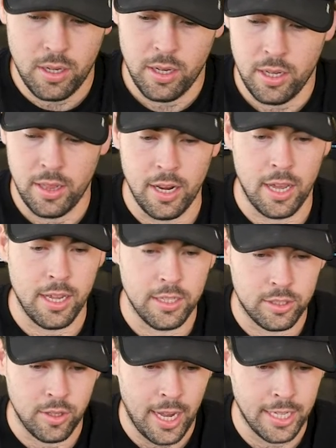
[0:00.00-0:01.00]
And then I
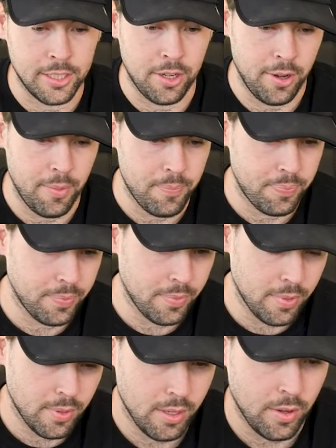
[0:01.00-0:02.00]
execute it.
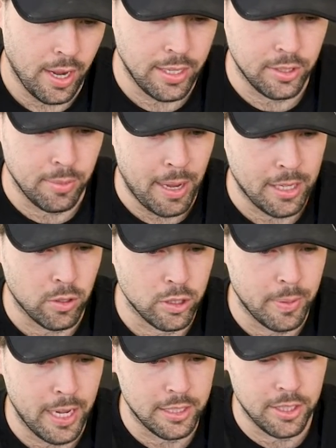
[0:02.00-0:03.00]
Okay, so the backdoor has
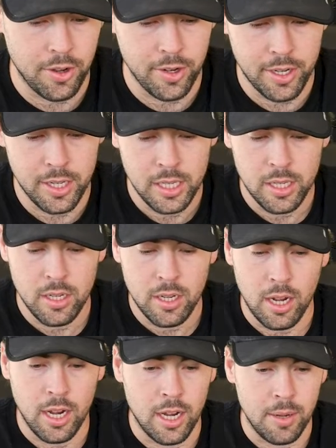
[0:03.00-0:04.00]
been executed.
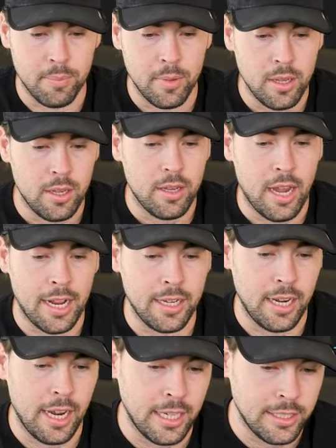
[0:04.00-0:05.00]
And
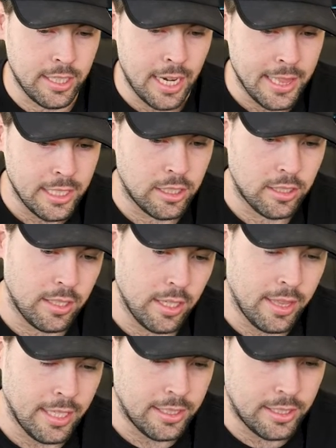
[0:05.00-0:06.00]
inside
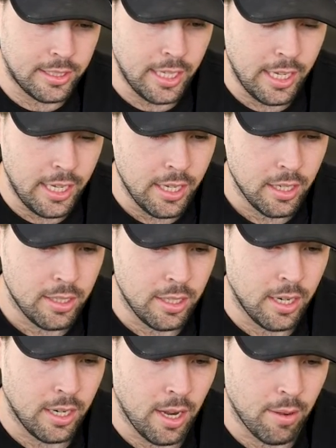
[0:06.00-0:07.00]
this C
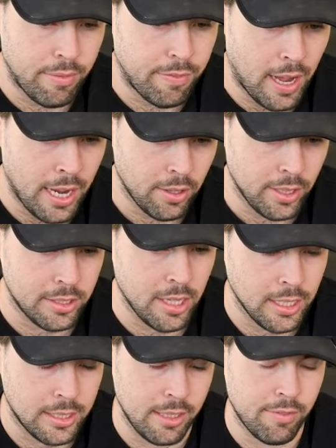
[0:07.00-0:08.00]
file, this
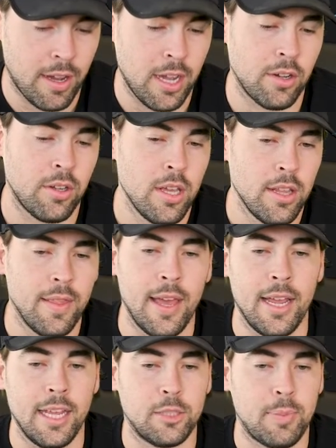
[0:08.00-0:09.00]
.c file,
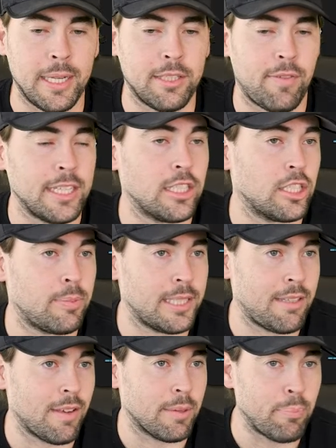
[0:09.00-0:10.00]
it specifies a
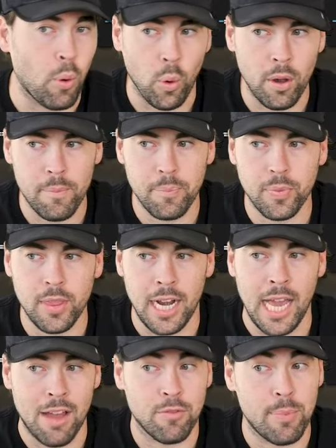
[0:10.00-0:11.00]
specific port that I
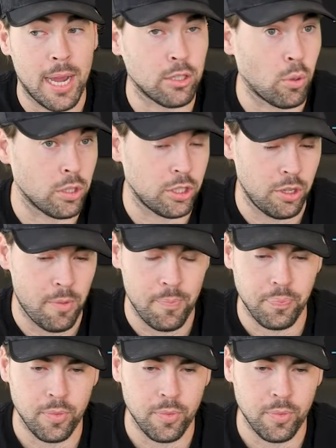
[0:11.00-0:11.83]
have a backdoor to.